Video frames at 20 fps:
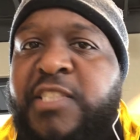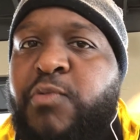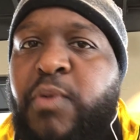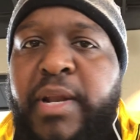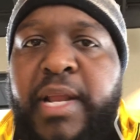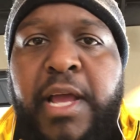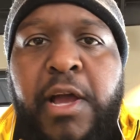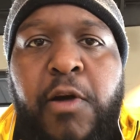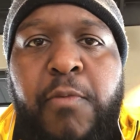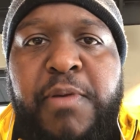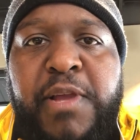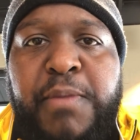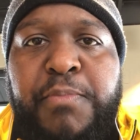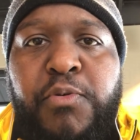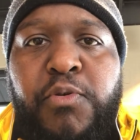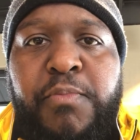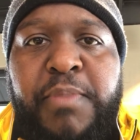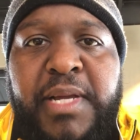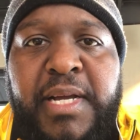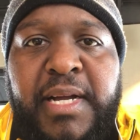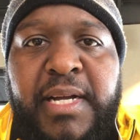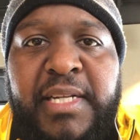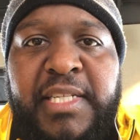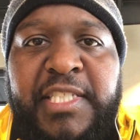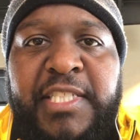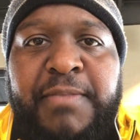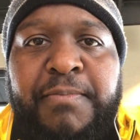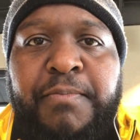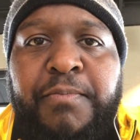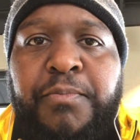want to help people,
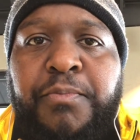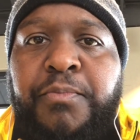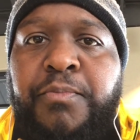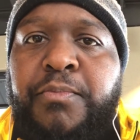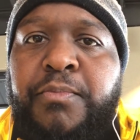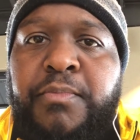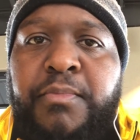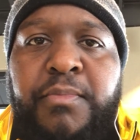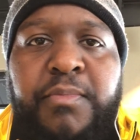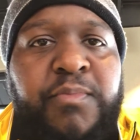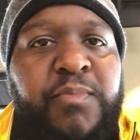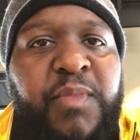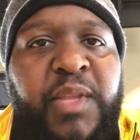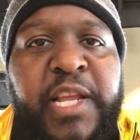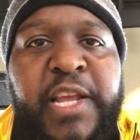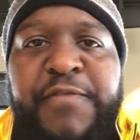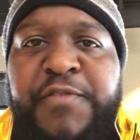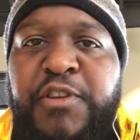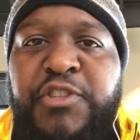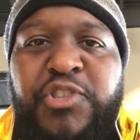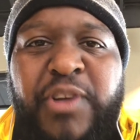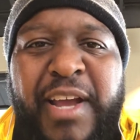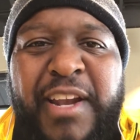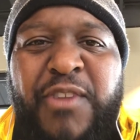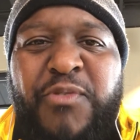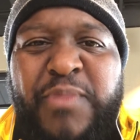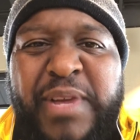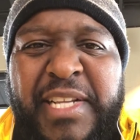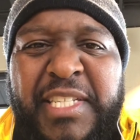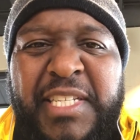because if you're trying to
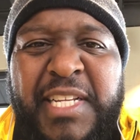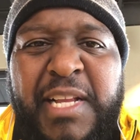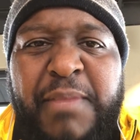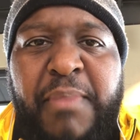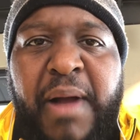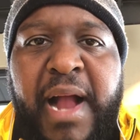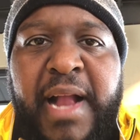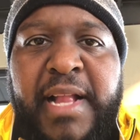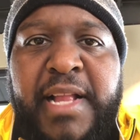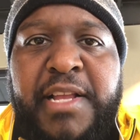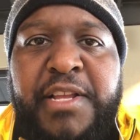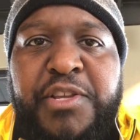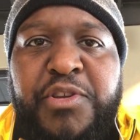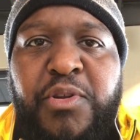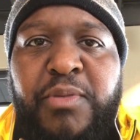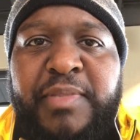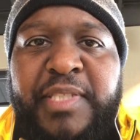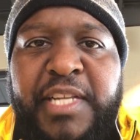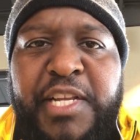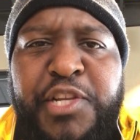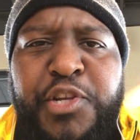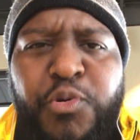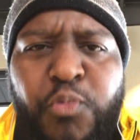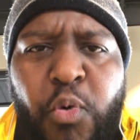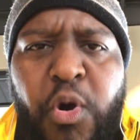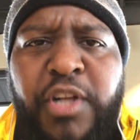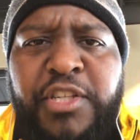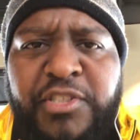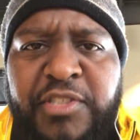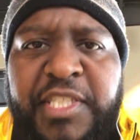reach anybody, you know what I'm saying, you
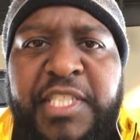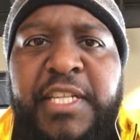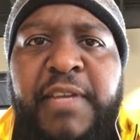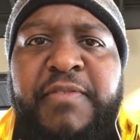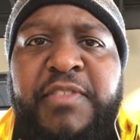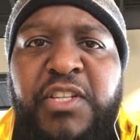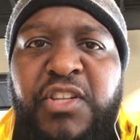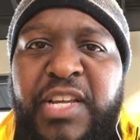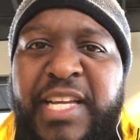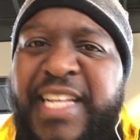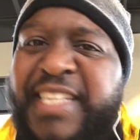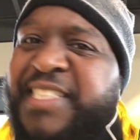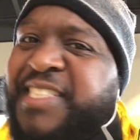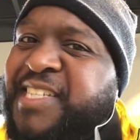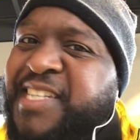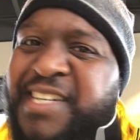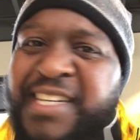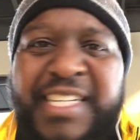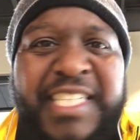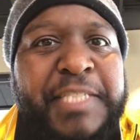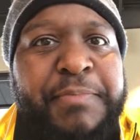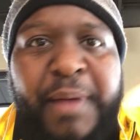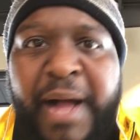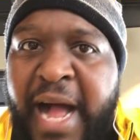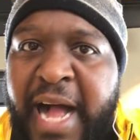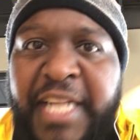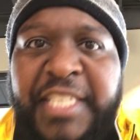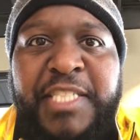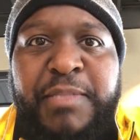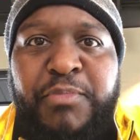want your stuff to look as good as
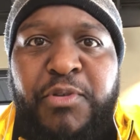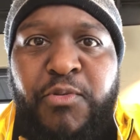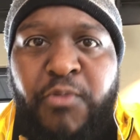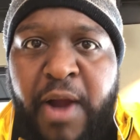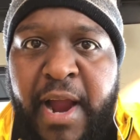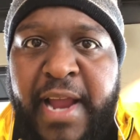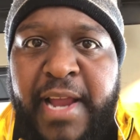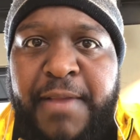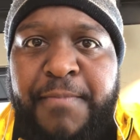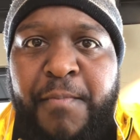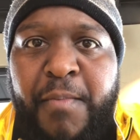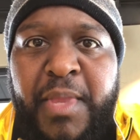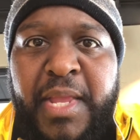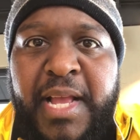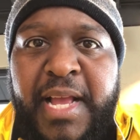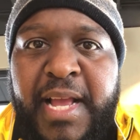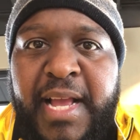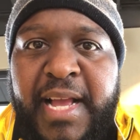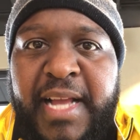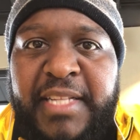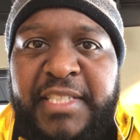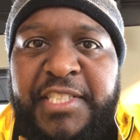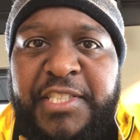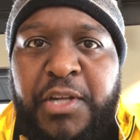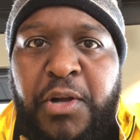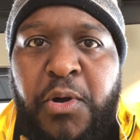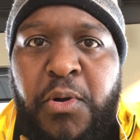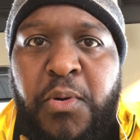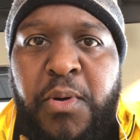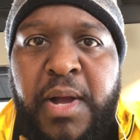possible, right? And
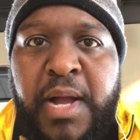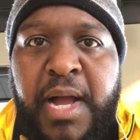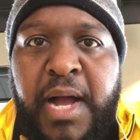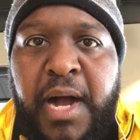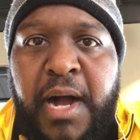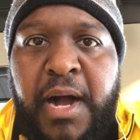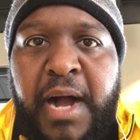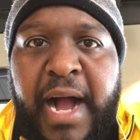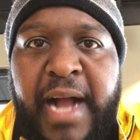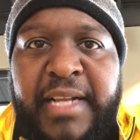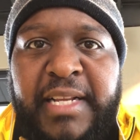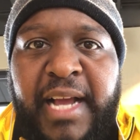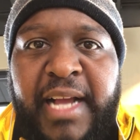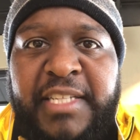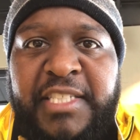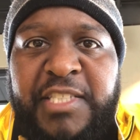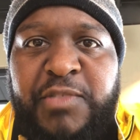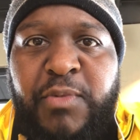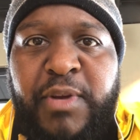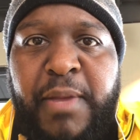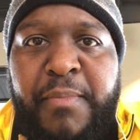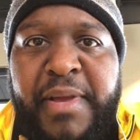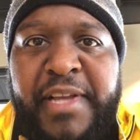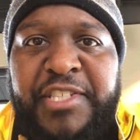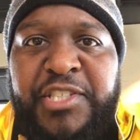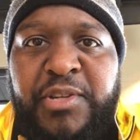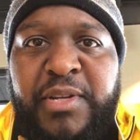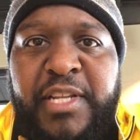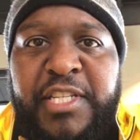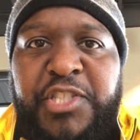so uh, I, I just want to make
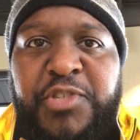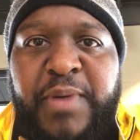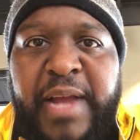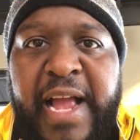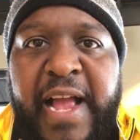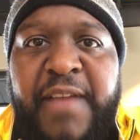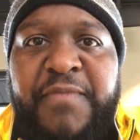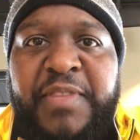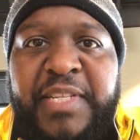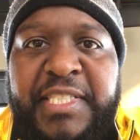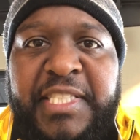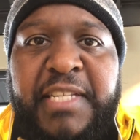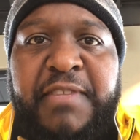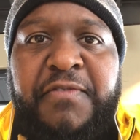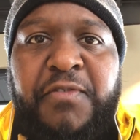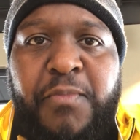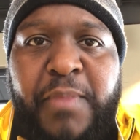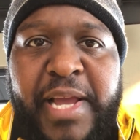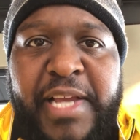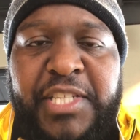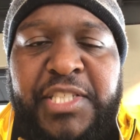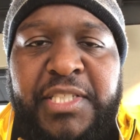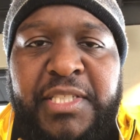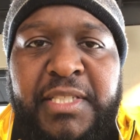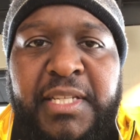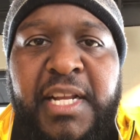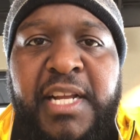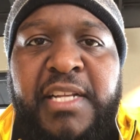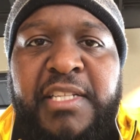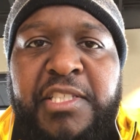sure that you have this information
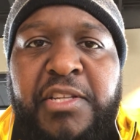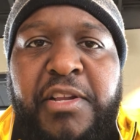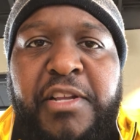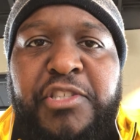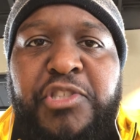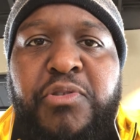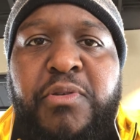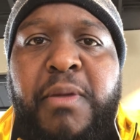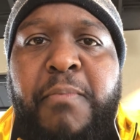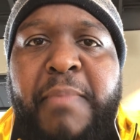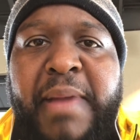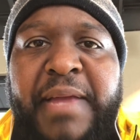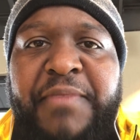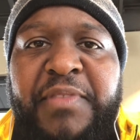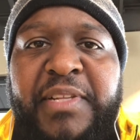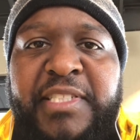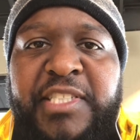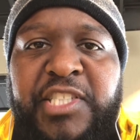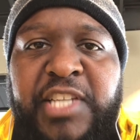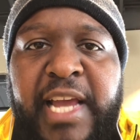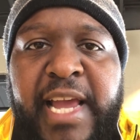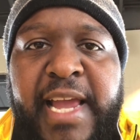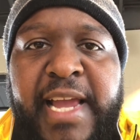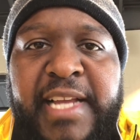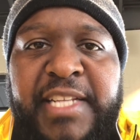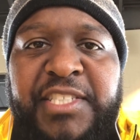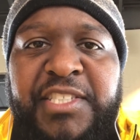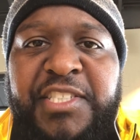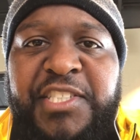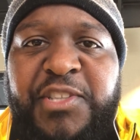so that you can make this
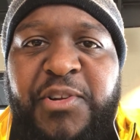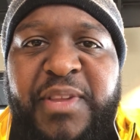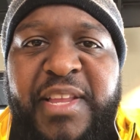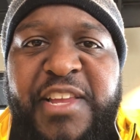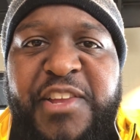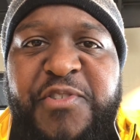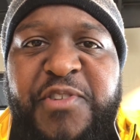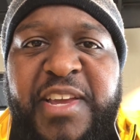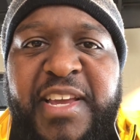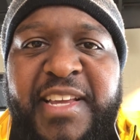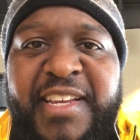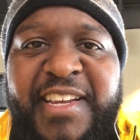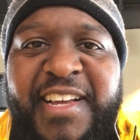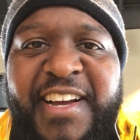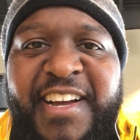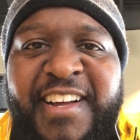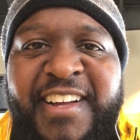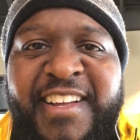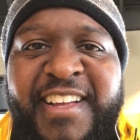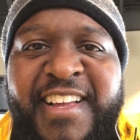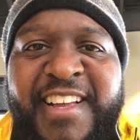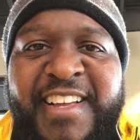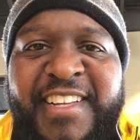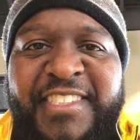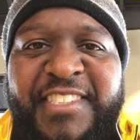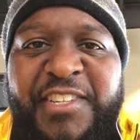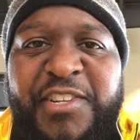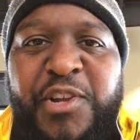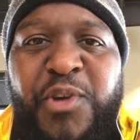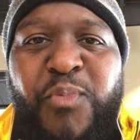change, and so that you can, uh,
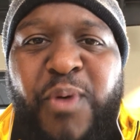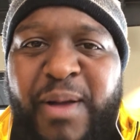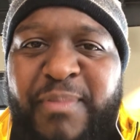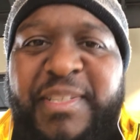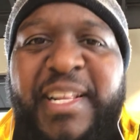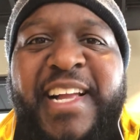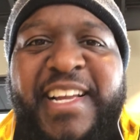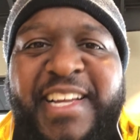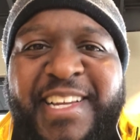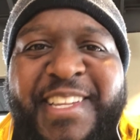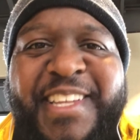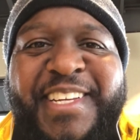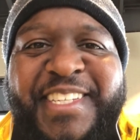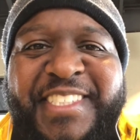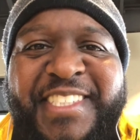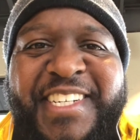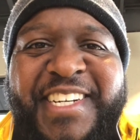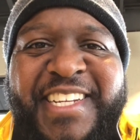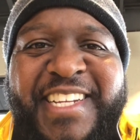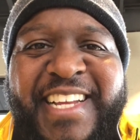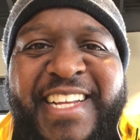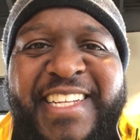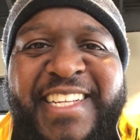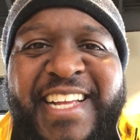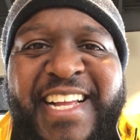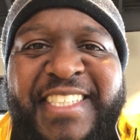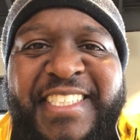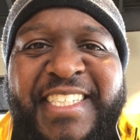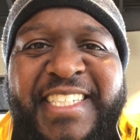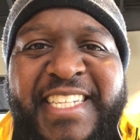so your website can look as good
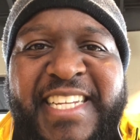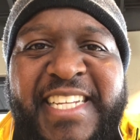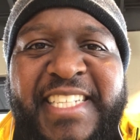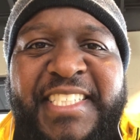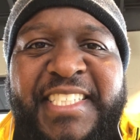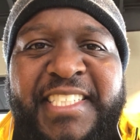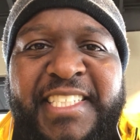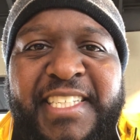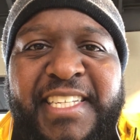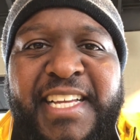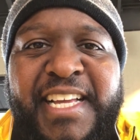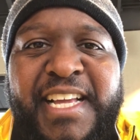as it needs to